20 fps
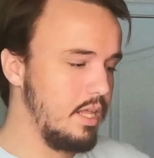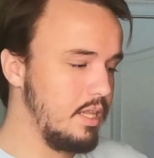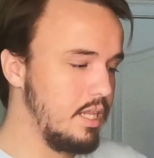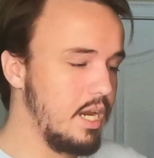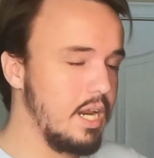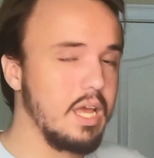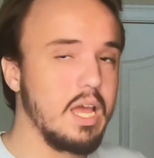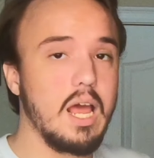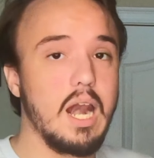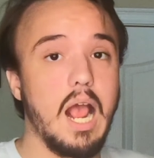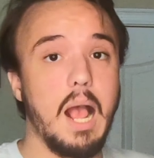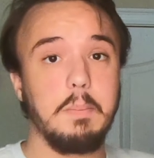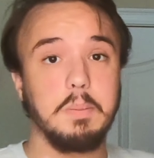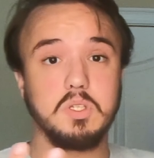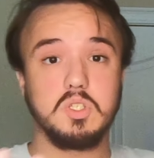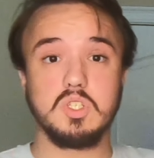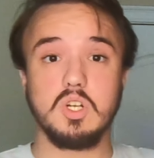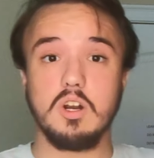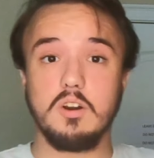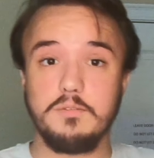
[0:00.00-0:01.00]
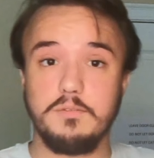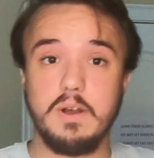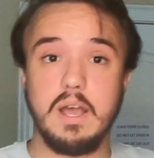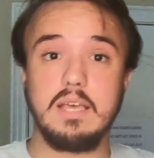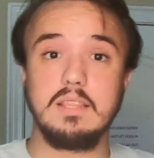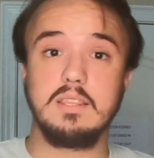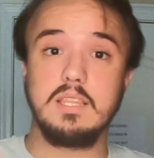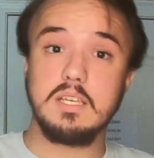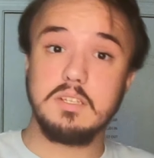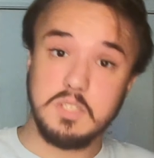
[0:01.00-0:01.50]
And then I got Apple
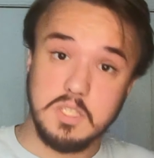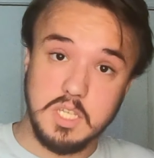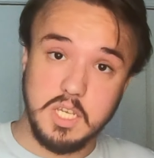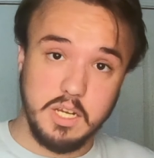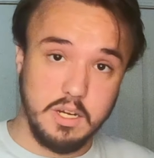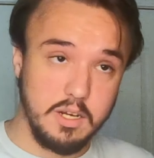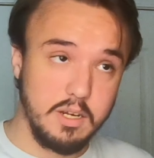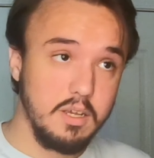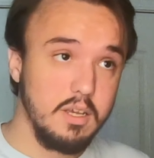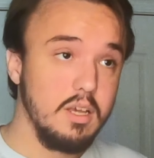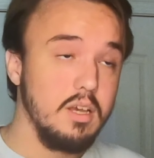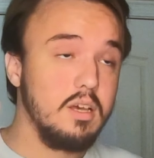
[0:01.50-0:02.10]
certified this year